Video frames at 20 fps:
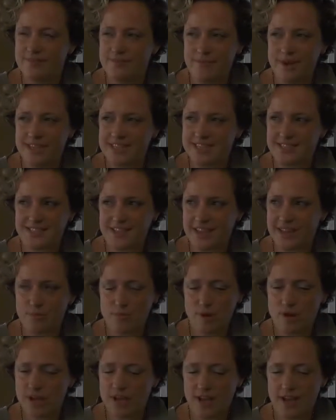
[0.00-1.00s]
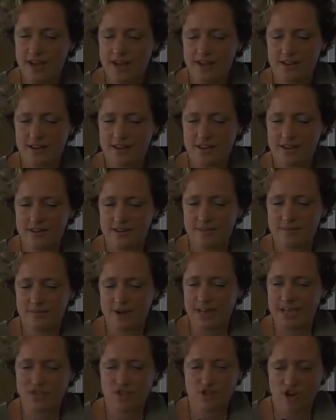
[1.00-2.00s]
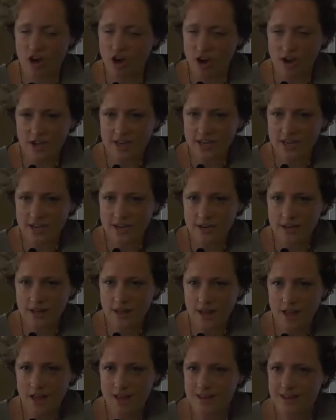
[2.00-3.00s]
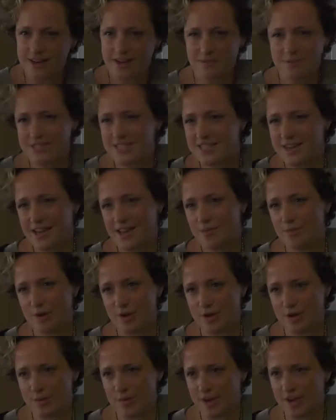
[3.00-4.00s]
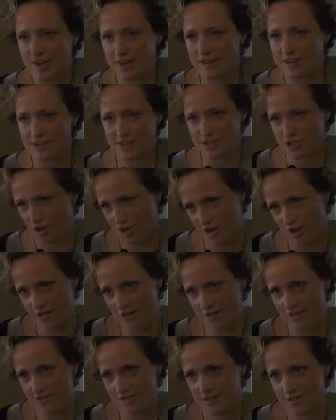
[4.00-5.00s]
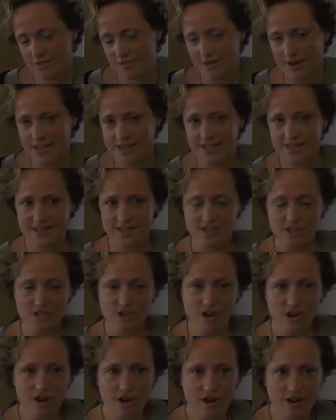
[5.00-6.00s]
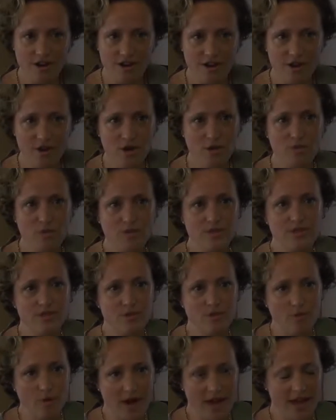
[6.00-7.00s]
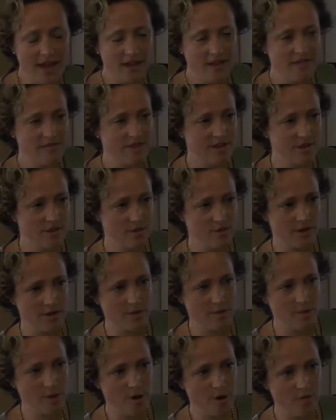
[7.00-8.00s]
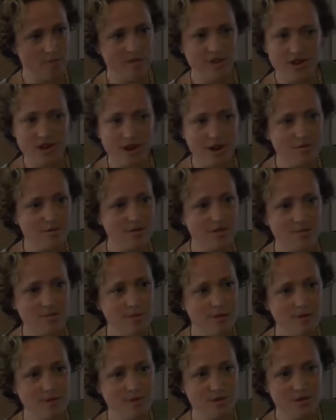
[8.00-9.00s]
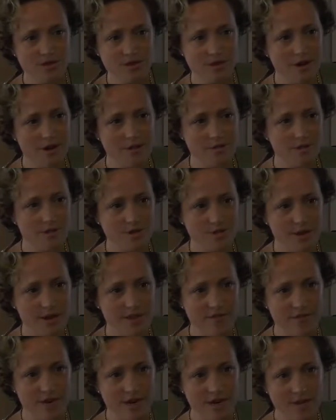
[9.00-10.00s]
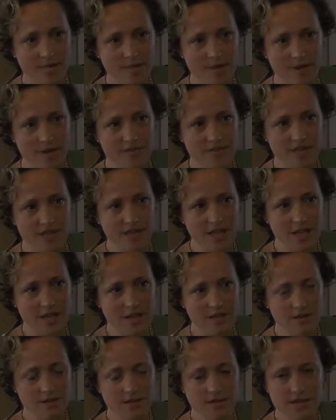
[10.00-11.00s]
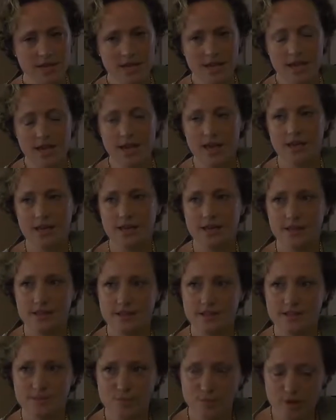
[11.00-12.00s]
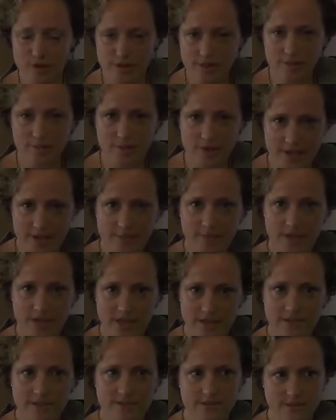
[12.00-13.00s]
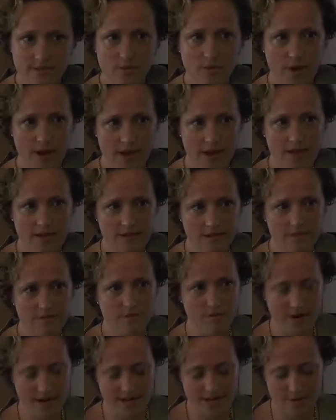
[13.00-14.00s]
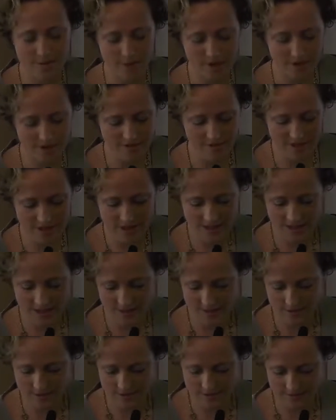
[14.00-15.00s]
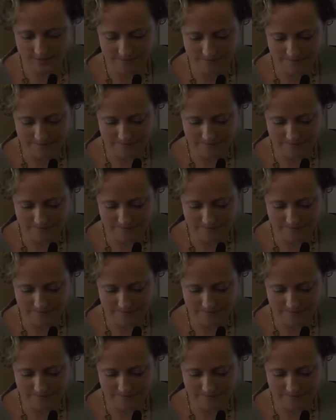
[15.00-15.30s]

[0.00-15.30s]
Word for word: My second book had my dog in it a lot, and it was not a book about a dog, right? The dog was the way of entering the poem. The dog was the muse. The dog was the way of writing about everything else. And in this book, the baby is the way of writing about everything else.